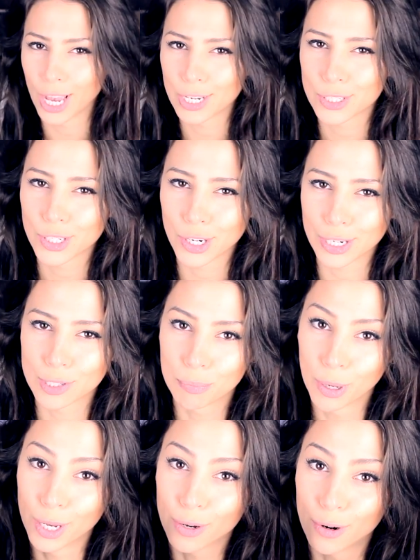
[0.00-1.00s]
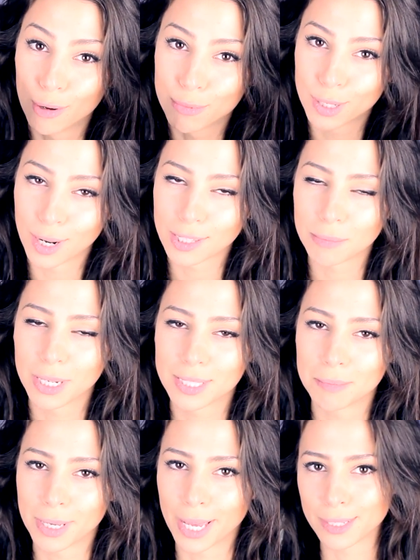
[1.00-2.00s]
Yeah, sure, it's pink kryptonite that
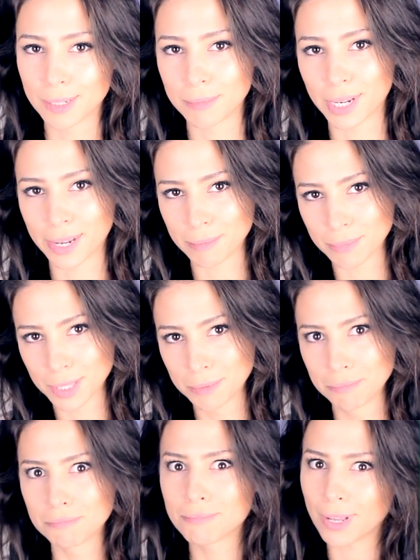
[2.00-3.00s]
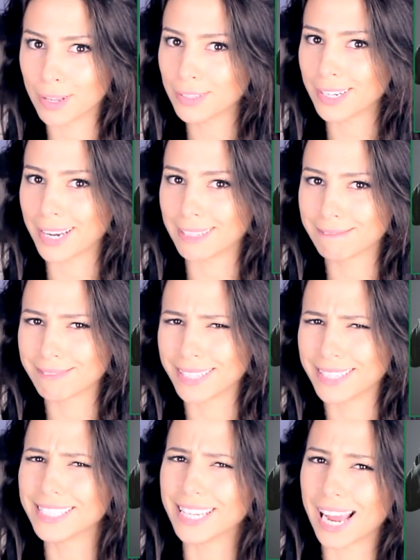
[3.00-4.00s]
makes him gay sometimes. Alright,
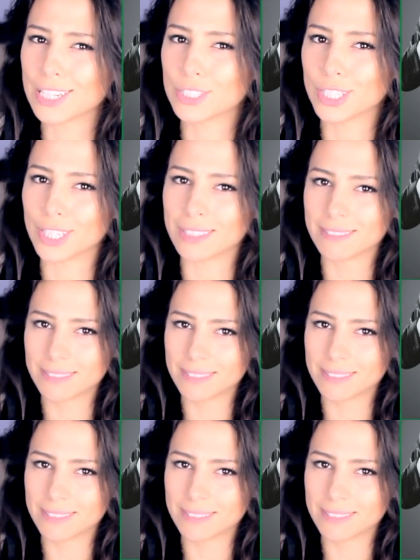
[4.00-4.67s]
yeah, sure.